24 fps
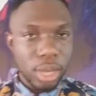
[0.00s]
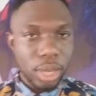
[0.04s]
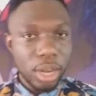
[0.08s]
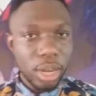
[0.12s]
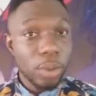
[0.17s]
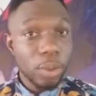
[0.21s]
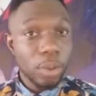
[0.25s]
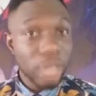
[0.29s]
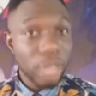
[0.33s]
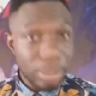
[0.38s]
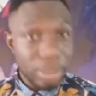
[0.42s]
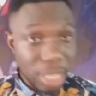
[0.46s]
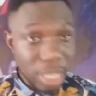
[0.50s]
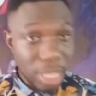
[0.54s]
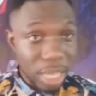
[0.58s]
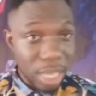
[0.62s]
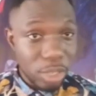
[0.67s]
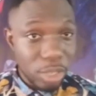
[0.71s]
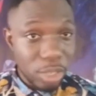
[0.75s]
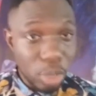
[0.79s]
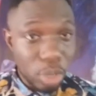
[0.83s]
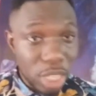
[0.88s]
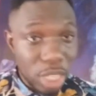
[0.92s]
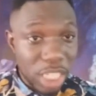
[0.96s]
You know what I'm
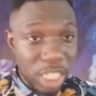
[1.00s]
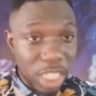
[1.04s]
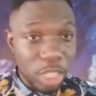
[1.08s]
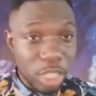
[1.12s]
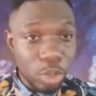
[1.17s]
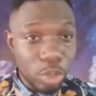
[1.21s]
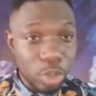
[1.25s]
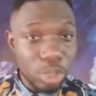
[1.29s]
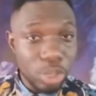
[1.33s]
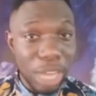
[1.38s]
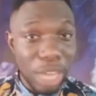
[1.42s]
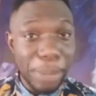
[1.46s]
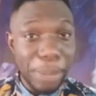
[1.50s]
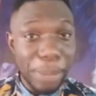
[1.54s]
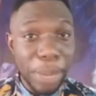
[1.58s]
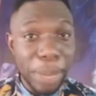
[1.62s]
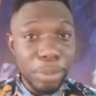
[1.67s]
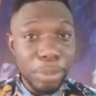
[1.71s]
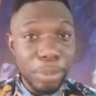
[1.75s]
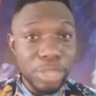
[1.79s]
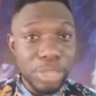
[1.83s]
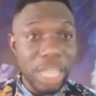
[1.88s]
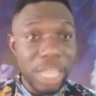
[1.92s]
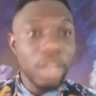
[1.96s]
saying? So this is to you that
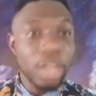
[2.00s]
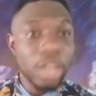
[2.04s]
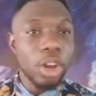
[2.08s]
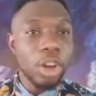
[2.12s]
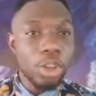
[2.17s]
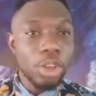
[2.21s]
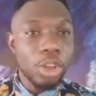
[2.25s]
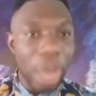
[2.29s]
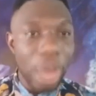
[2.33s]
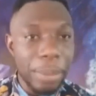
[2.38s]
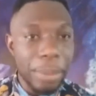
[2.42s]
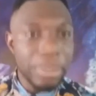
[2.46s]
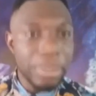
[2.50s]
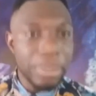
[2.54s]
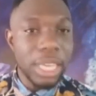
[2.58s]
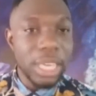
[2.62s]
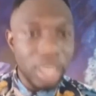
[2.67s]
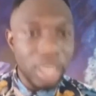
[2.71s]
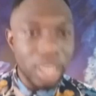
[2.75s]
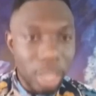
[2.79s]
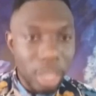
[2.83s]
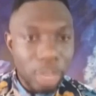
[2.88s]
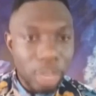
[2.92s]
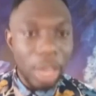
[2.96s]
many people say, oh, you are
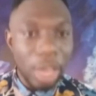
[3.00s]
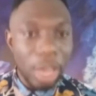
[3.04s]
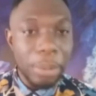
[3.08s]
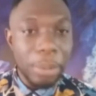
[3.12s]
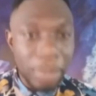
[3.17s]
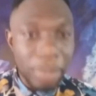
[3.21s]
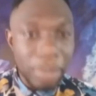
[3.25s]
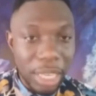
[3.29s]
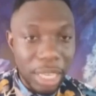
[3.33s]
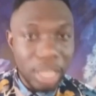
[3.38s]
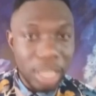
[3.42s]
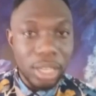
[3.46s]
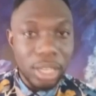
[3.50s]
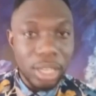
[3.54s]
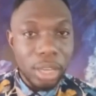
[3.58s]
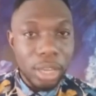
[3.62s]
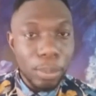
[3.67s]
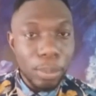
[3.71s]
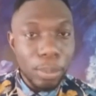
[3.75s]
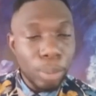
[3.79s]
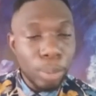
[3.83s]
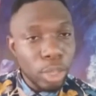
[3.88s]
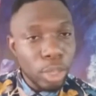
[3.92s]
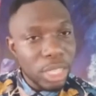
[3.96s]
mimicking.